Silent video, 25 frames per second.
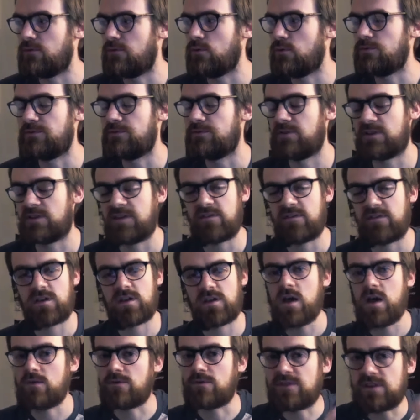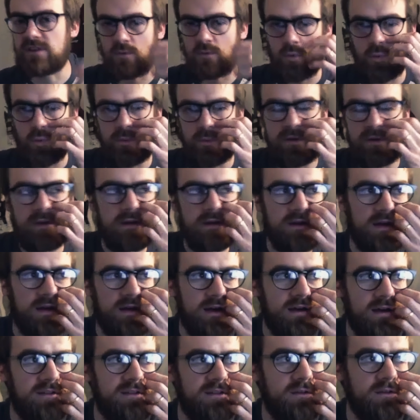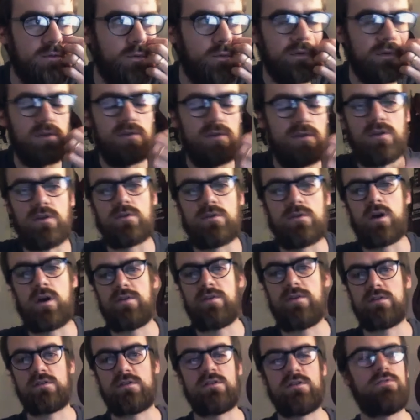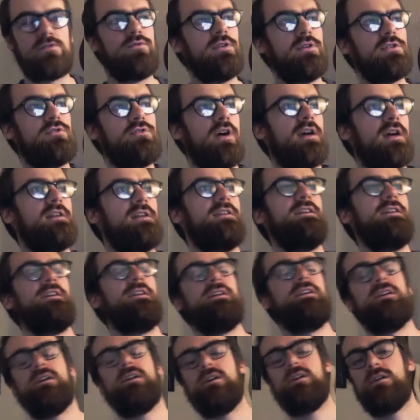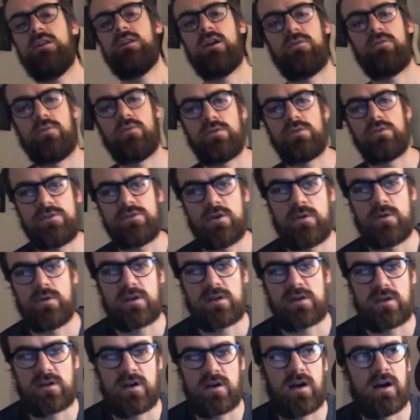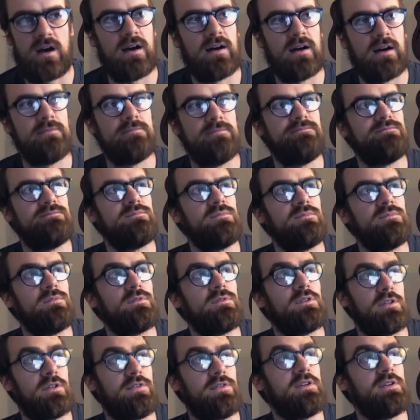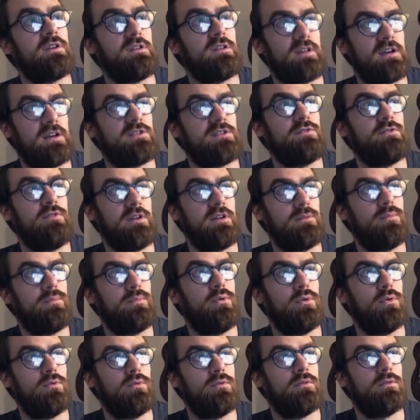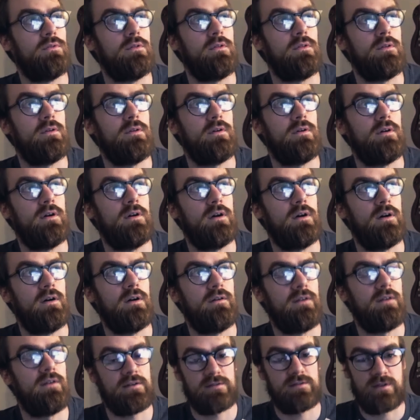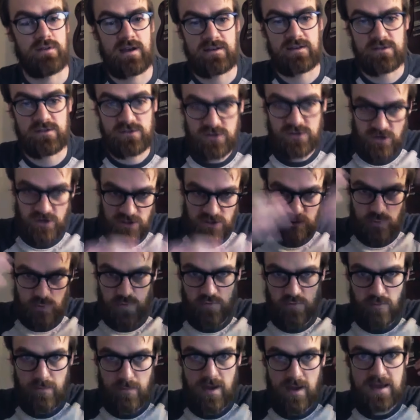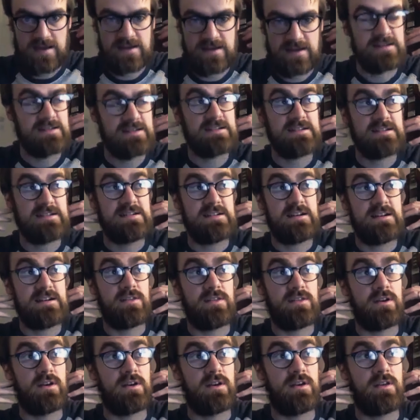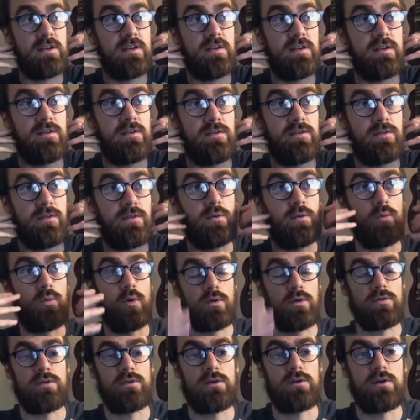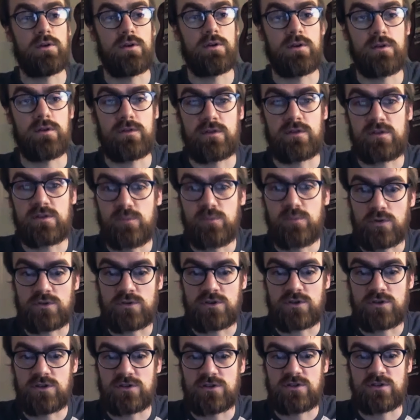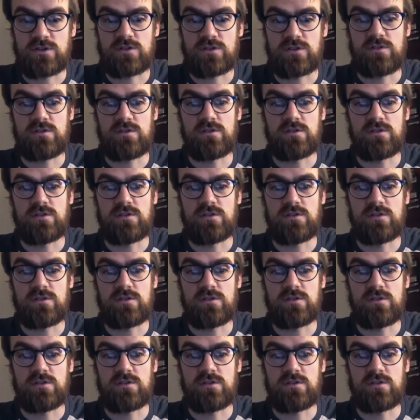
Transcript: to giving it a go, seeing what we can do. I think this is really great. Love what you're doing, because I think it's actually really important as a church we remain that what the smaller churches